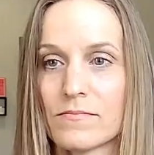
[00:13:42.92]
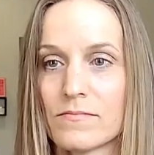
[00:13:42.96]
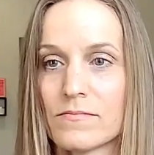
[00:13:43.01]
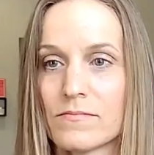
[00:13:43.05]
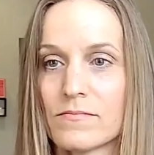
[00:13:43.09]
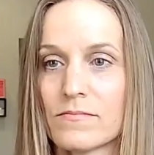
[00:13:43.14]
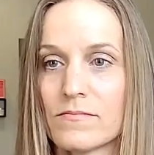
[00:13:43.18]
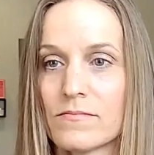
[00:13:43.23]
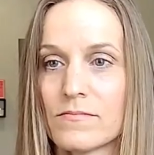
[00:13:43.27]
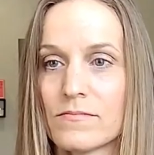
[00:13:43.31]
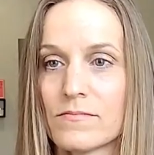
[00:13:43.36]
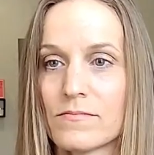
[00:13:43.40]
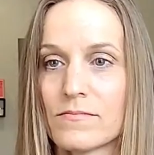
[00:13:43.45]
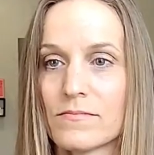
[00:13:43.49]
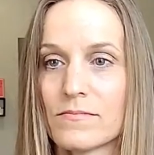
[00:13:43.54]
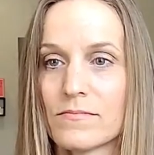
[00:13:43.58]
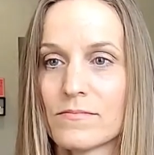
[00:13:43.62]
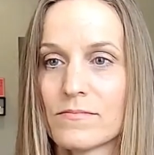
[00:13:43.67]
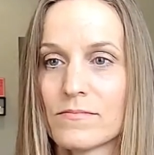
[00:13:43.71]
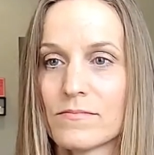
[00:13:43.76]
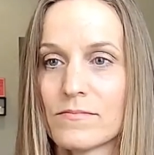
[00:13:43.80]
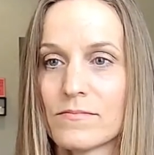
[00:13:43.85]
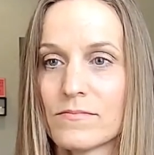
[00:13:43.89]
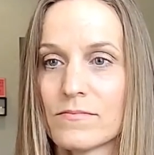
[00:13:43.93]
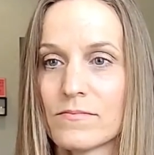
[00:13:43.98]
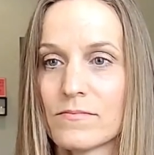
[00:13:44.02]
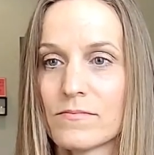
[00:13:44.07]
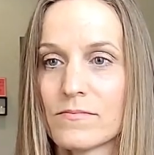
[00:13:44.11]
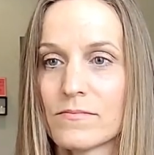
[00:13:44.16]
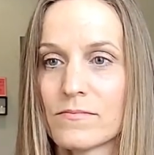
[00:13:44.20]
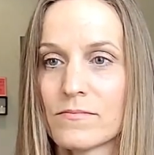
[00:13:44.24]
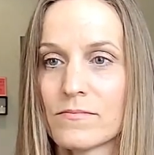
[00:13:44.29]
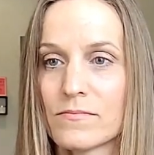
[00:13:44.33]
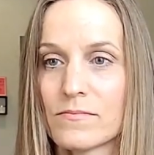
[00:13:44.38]

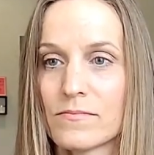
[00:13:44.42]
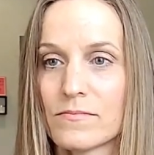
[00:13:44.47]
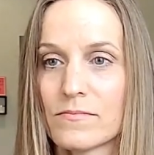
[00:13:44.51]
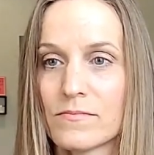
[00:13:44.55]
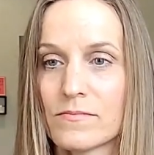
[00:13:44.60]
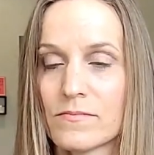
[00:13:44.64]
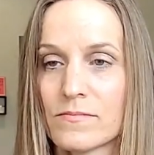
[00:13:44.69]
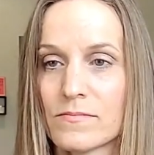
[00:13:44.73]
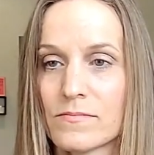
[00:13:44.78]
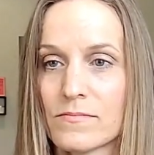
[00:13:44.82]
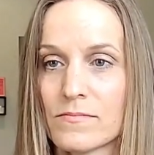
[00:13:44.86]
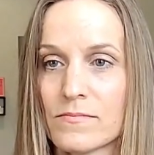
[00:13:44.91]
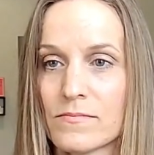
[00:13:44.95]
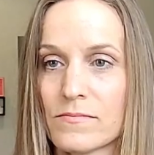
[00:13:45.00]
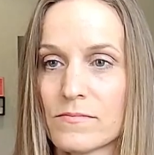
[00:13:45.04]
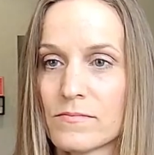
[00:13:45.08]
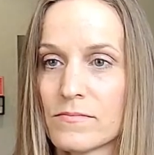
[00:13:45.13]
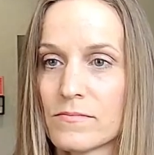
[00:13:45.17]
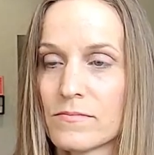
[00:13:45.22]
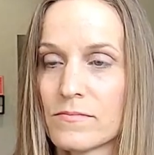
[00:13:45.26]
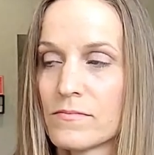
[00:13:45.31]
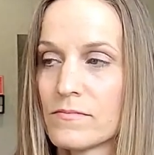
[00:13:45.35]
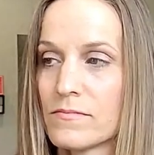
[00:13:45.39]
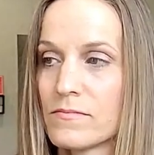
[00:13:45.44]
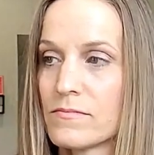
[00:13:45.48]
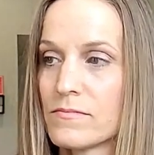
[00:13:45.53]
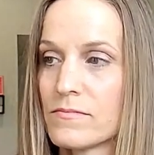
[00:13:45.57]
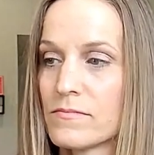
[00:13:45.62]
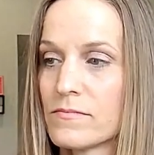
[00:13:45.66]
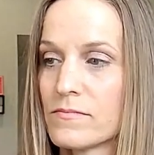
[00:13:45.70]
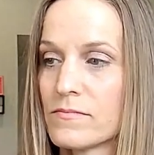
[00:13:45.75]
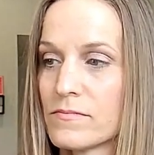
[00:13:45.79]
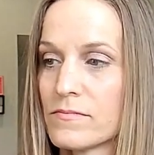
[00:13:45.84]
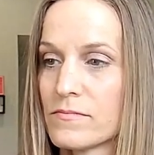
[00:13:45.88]

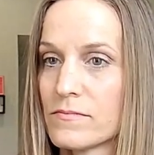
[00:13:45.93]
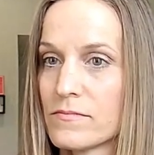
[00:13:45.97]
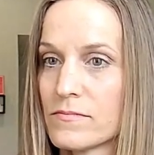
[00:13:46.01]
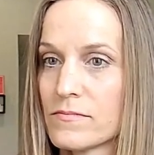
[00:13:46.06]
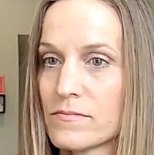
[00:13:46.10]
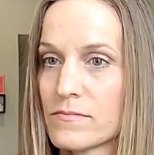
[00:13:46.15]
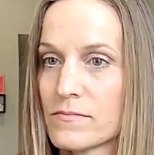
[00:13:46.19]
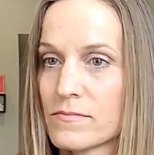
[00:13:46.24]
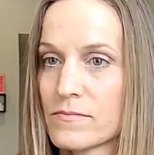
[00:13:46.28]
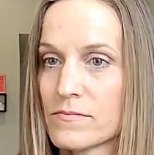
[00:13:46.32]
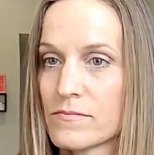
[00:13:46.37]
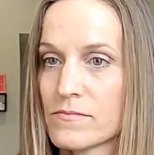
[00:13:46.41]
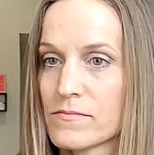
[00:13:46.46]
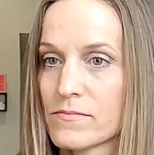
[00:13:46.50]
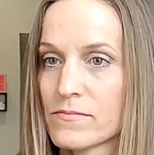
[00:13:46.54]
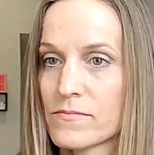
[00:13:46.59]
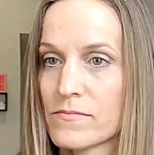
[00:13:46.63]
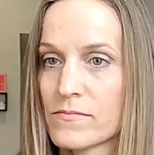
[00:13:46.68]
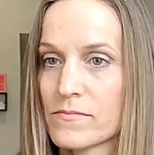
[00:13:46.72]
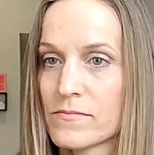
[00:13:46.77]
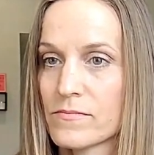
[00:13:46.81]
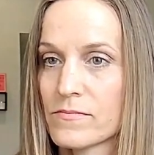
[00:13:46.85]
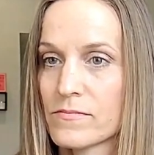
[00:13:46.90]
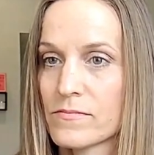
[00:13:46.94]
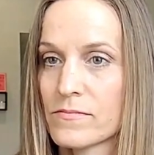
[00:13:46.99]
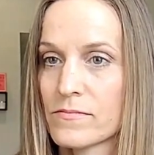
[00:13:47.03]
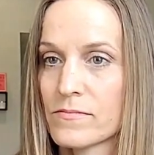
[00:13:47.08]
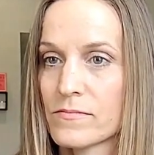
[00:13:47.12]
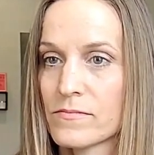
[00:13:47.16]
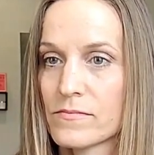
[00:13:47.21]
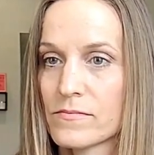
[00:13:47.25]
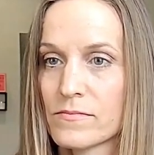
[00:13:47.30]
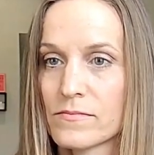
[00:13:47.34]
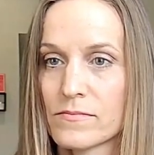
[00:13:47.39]

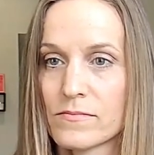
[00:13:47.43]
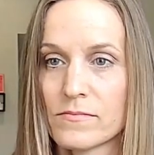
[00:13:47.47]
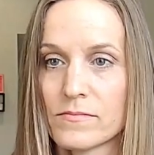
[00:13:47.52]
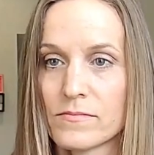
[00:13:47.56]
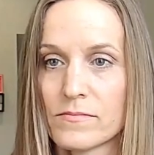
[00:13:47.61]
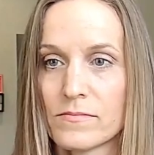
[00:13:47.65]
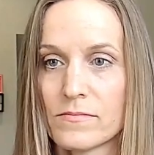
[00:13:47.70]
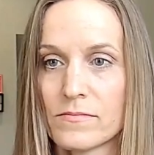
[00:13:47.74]
(silent)